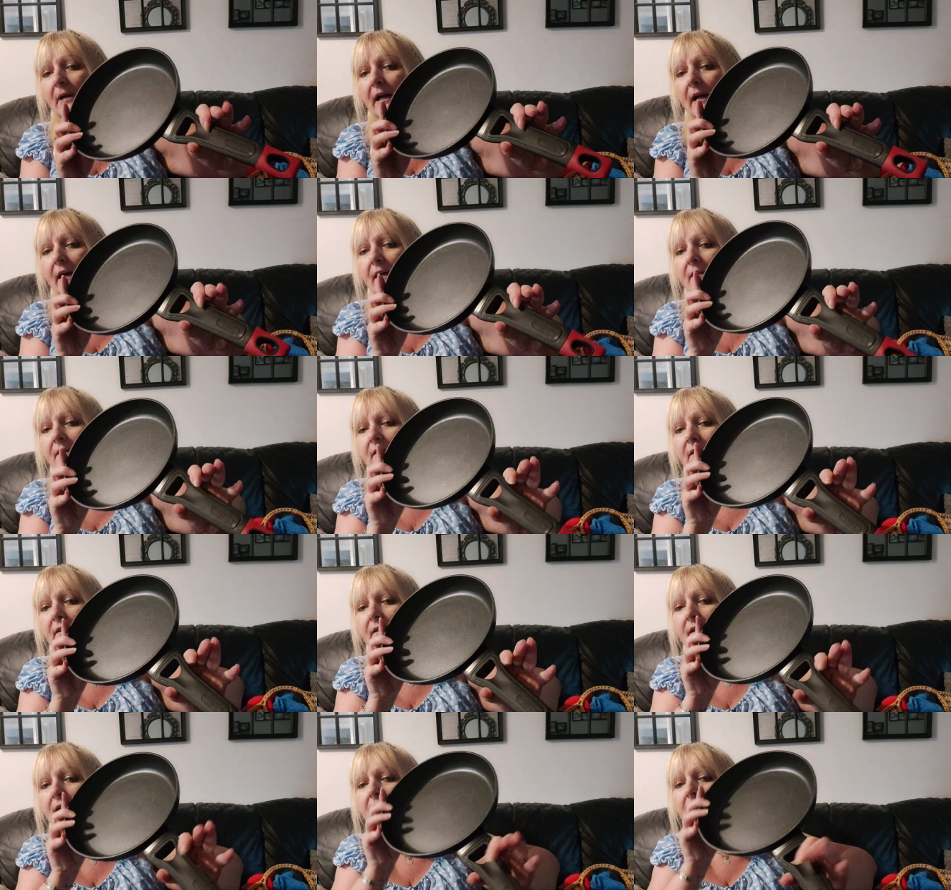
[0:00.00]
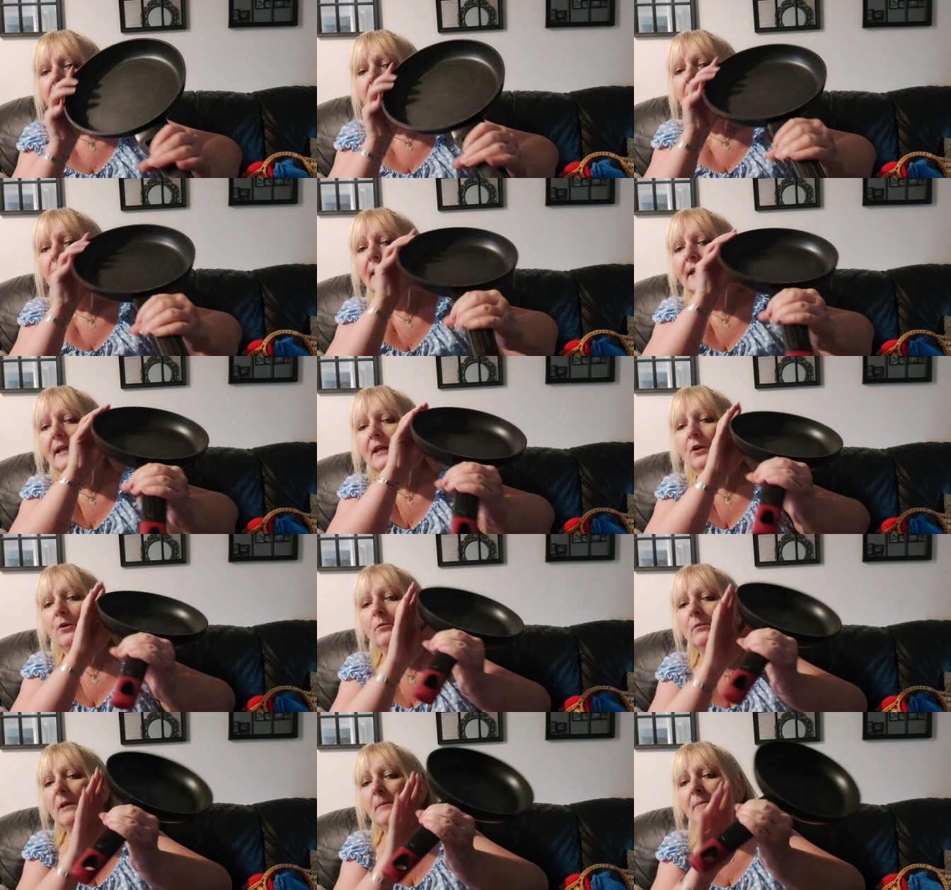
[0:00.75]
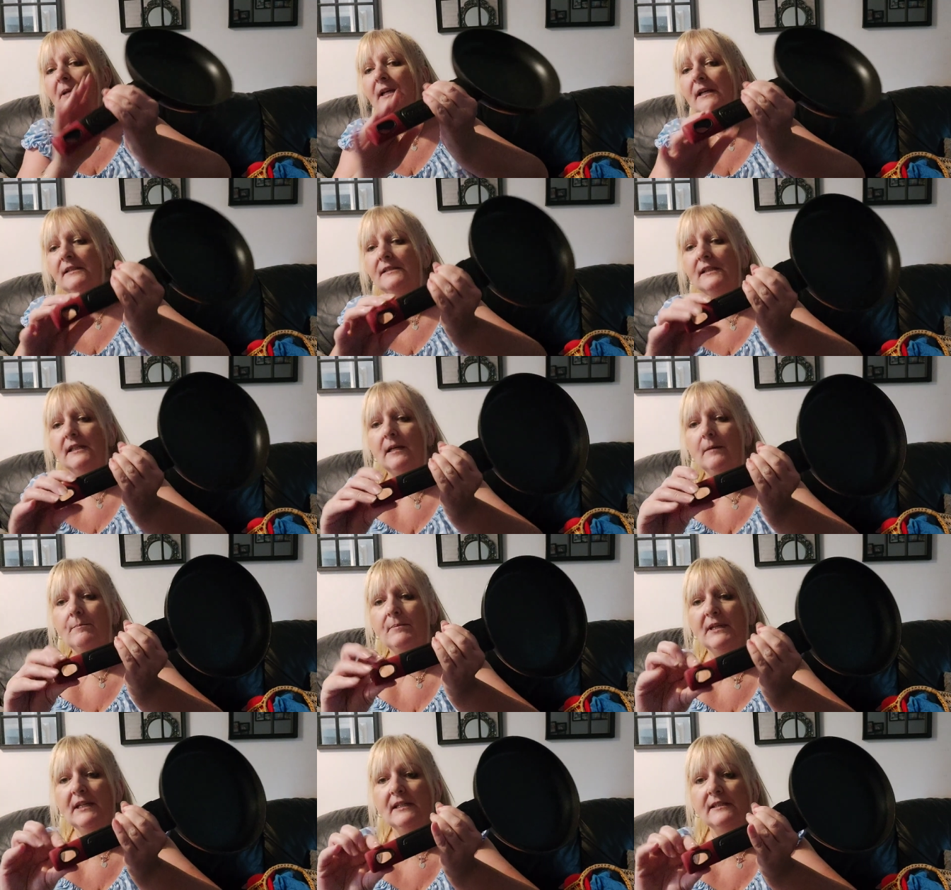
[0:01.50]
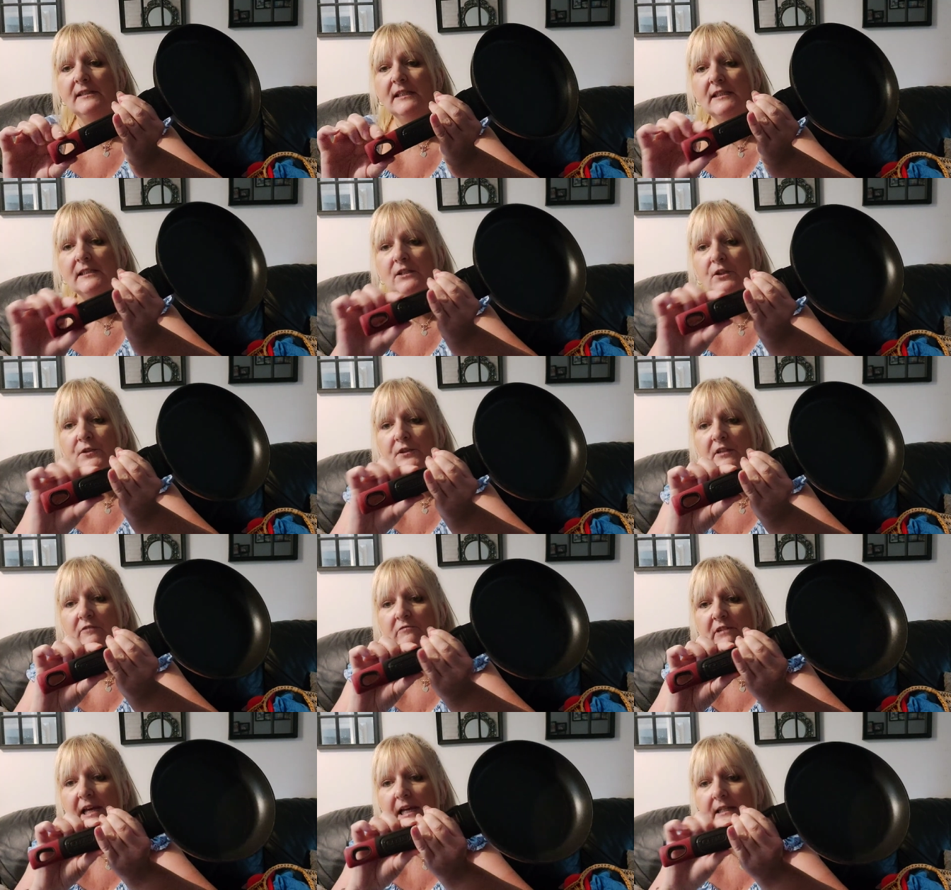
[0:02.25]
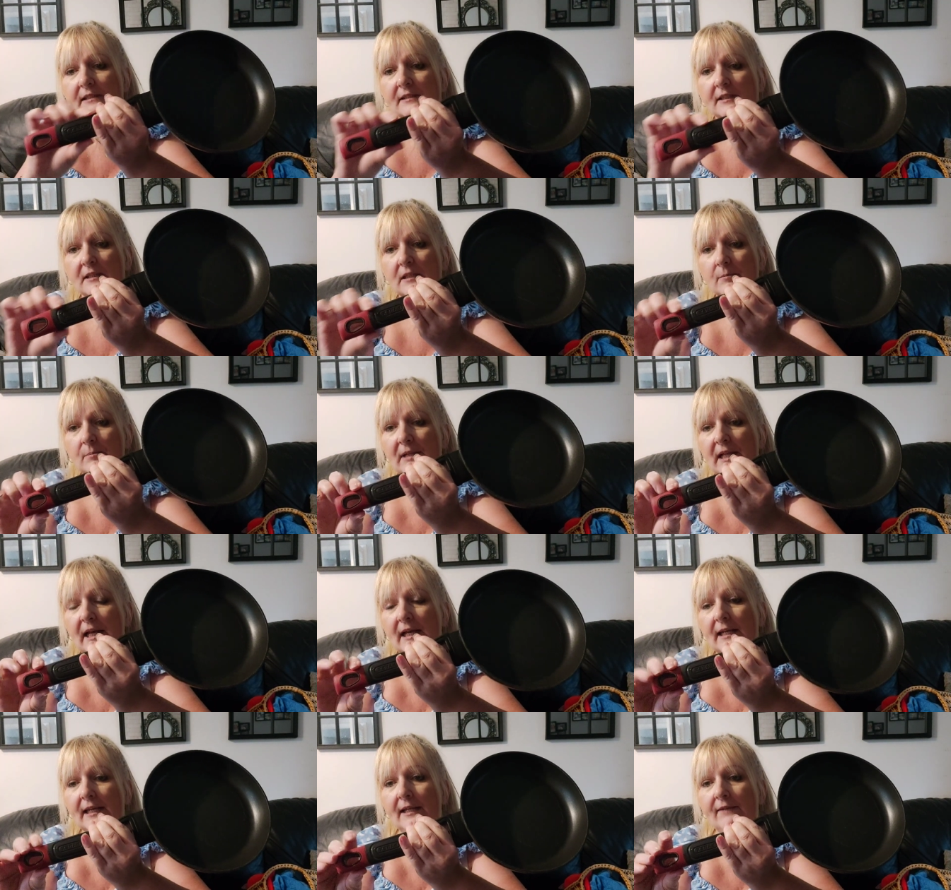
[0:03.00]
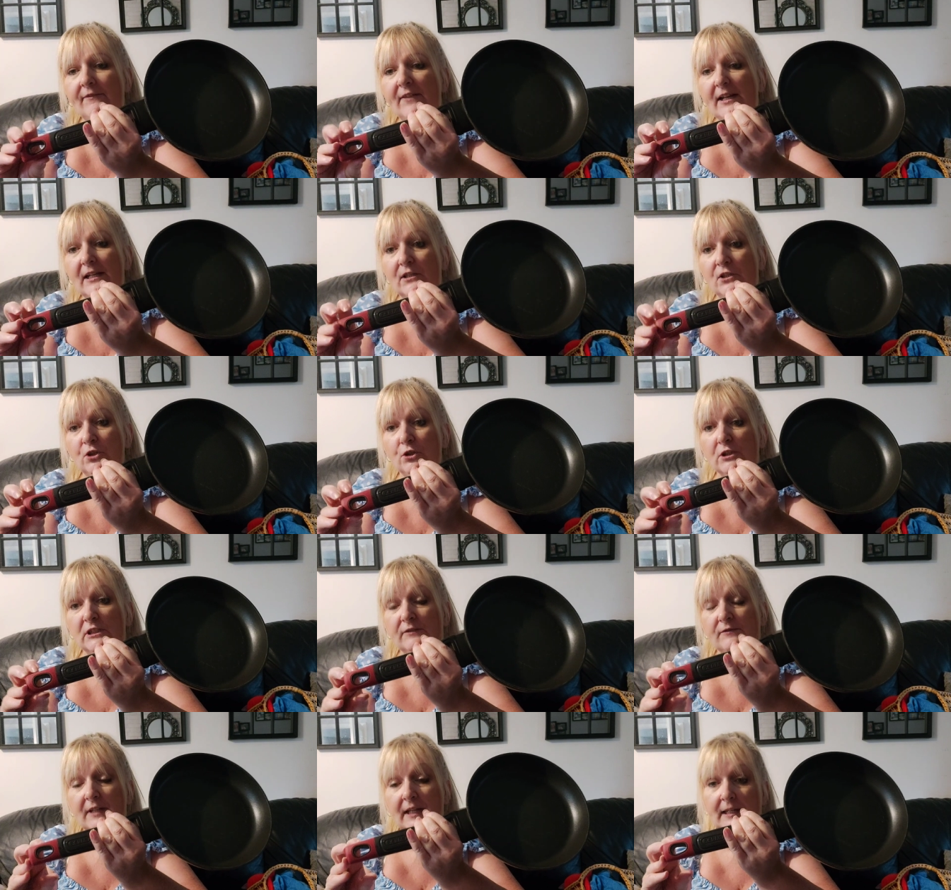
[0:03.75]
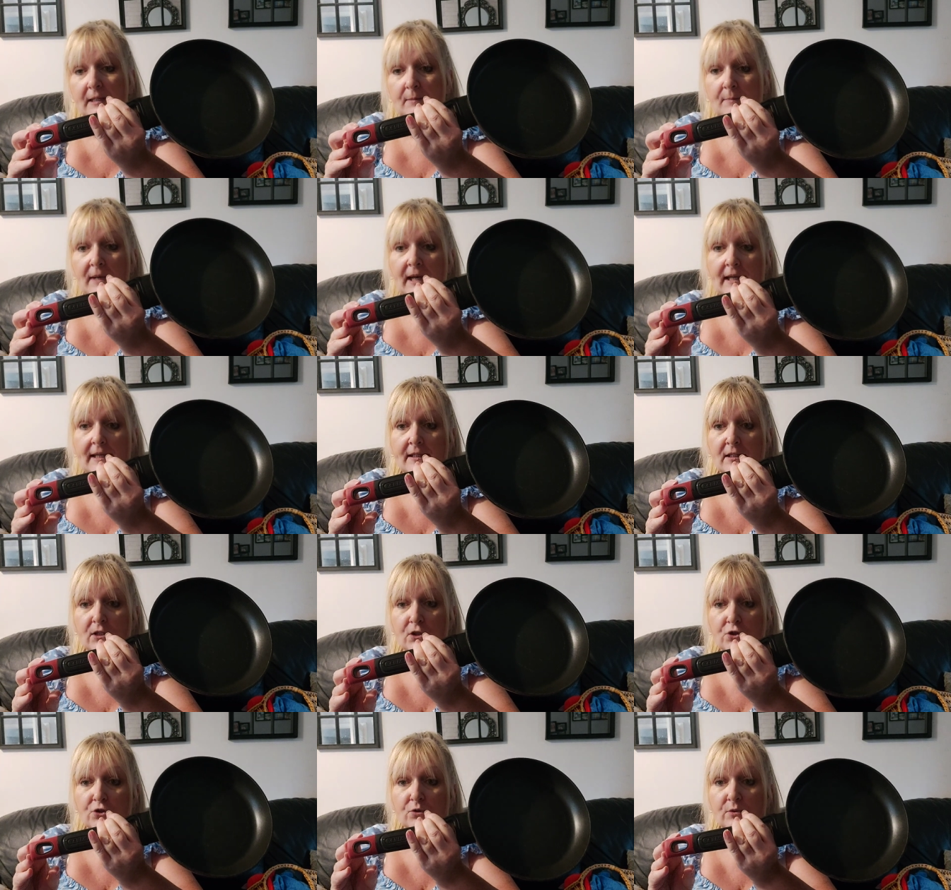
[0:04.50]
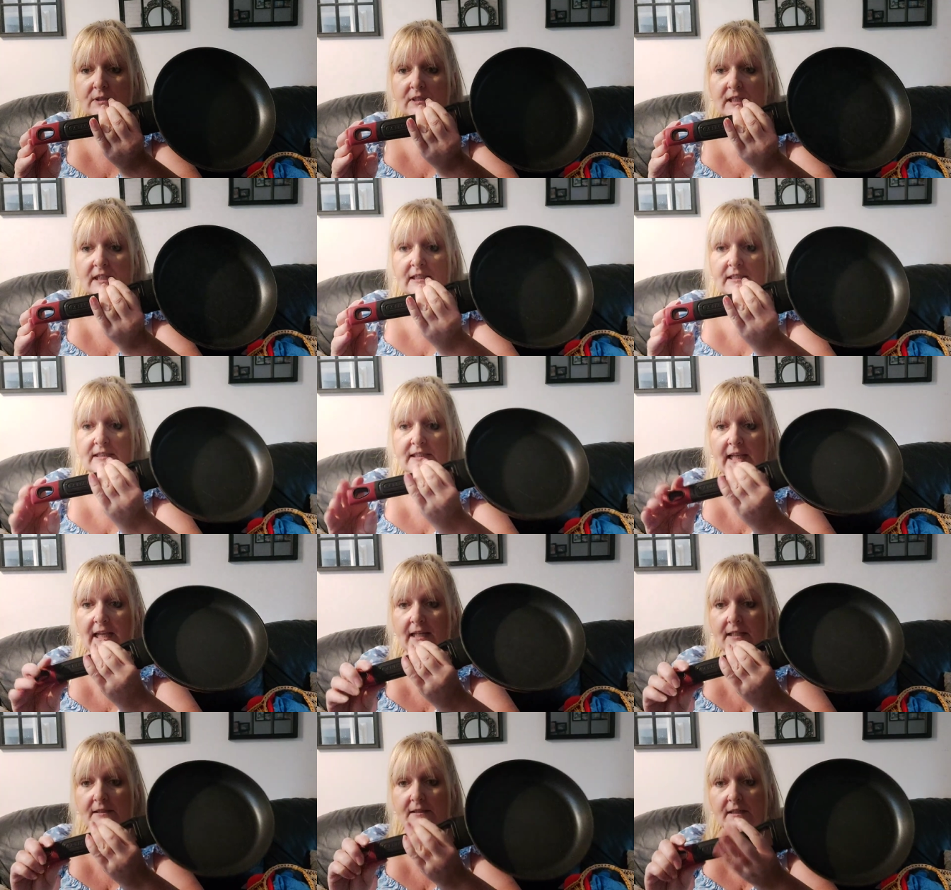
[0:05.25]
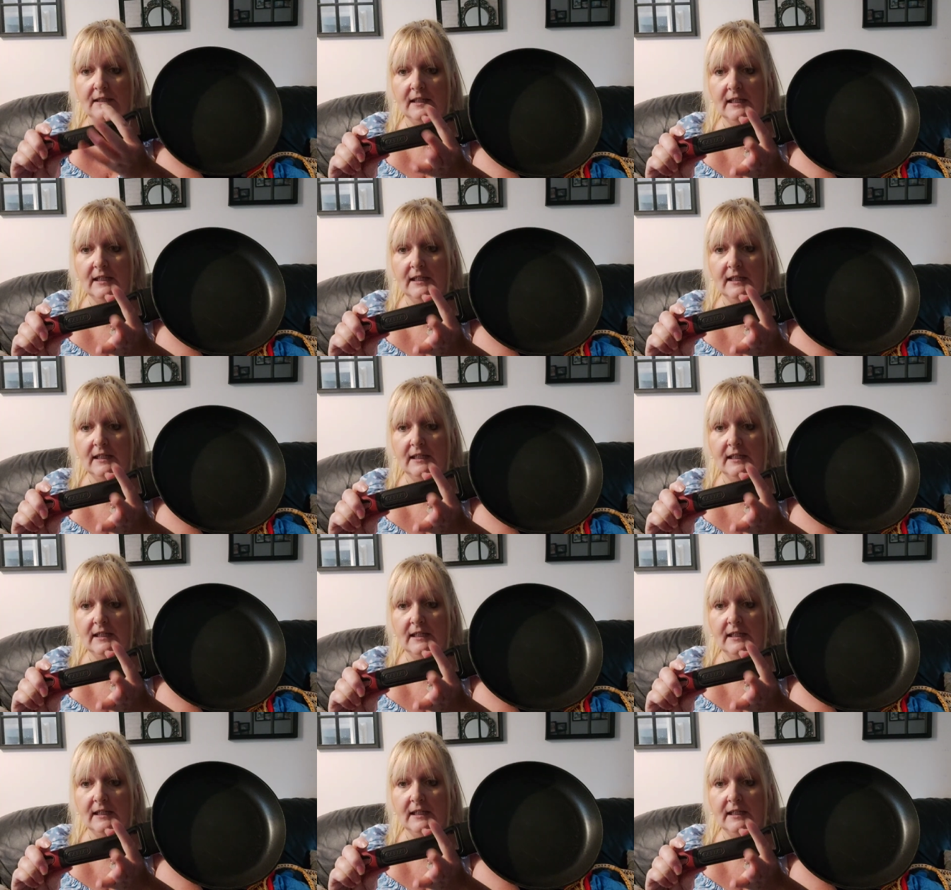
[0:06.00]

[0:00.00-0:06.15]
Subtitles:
pan, and I only picked it up because it's got the red and the black. In fact, it looks like my Le Creuset set.